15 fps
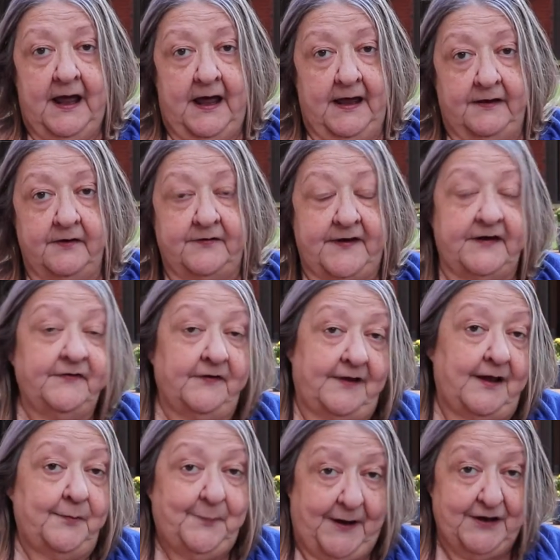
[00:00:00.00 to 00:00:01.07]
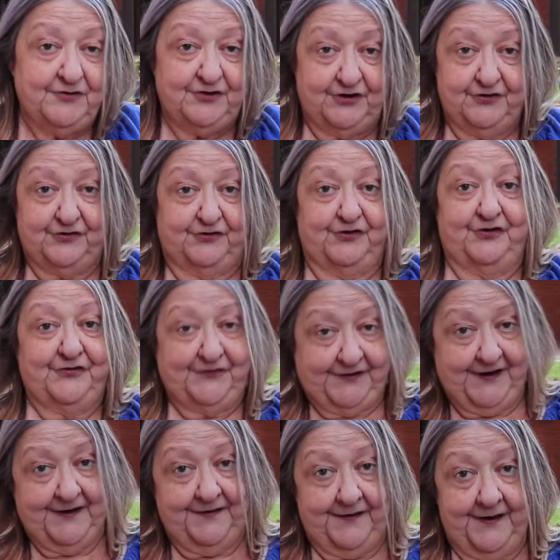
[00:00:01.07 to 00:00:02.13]
and it takes a lot of patience to just
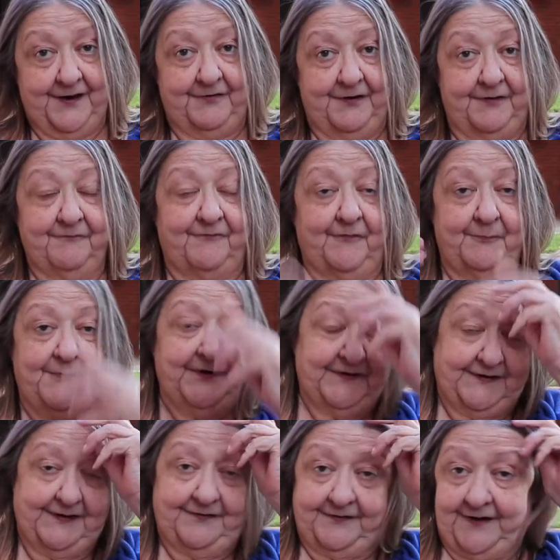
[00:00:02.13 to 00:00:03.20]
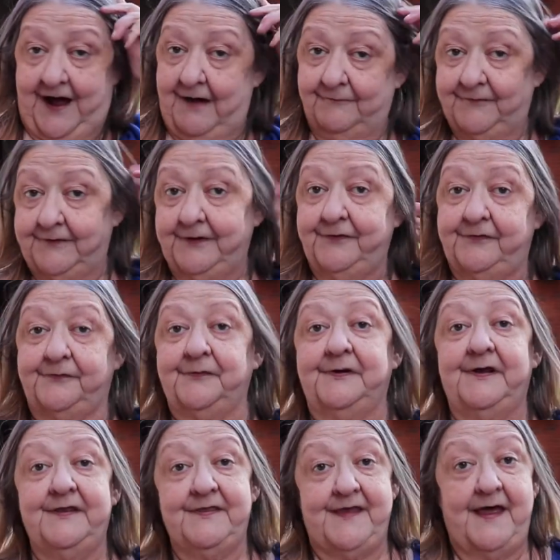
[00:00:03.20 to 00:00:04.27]
stand there and for me to get the confidence
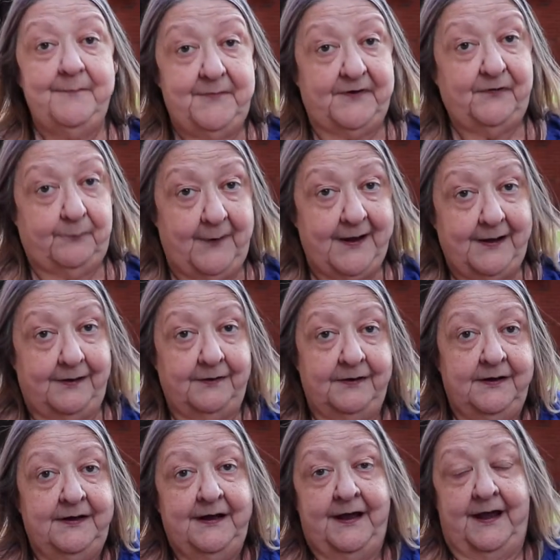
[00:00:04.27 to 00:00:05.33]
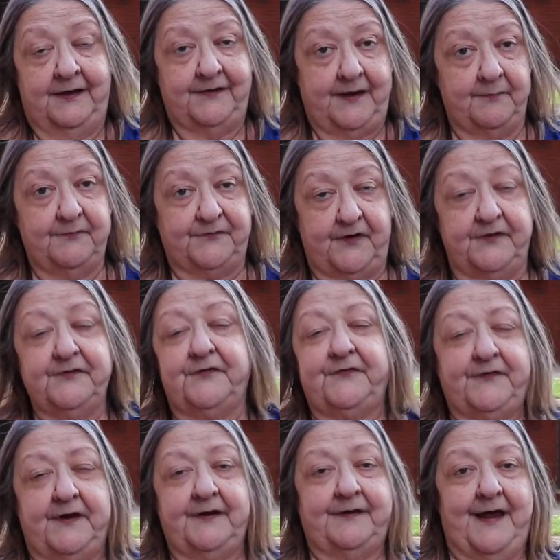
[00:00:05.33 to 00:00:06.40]
in them as well, and them to
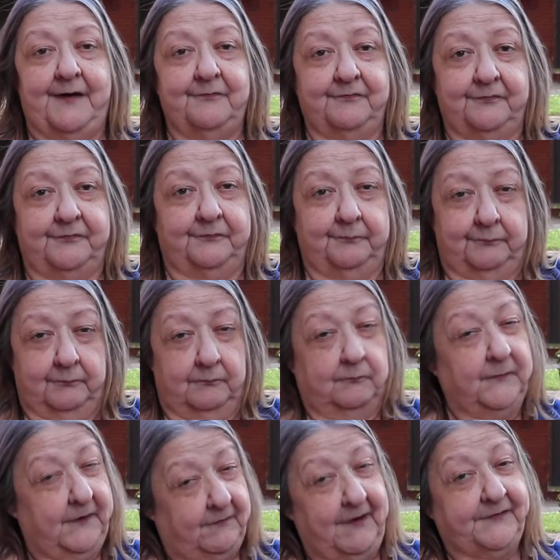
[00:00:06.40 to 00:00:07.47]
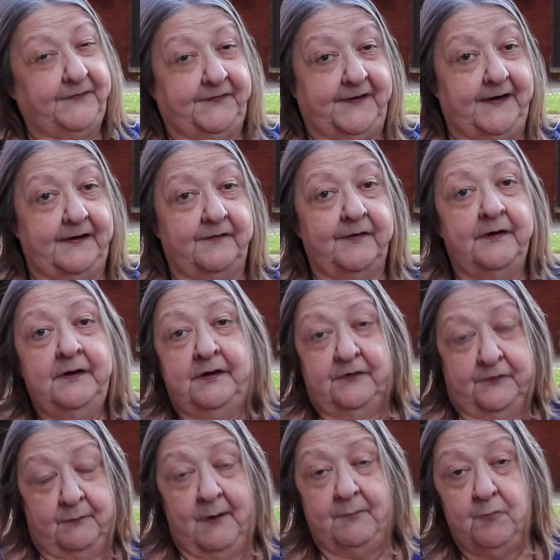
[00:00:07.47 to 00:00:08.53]
understand where I stand.
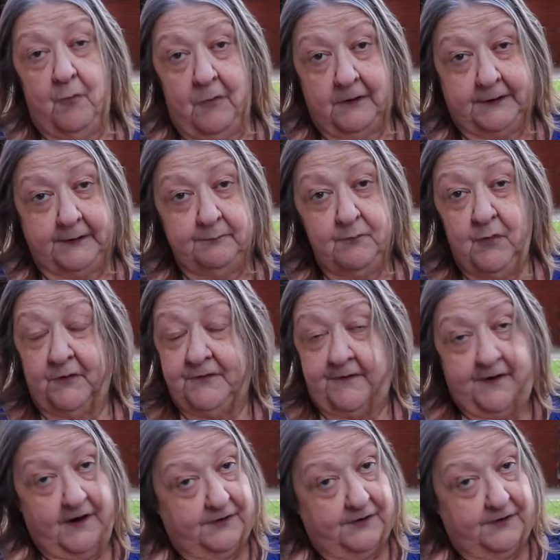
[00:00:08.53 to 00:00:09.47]
So I'm walking more than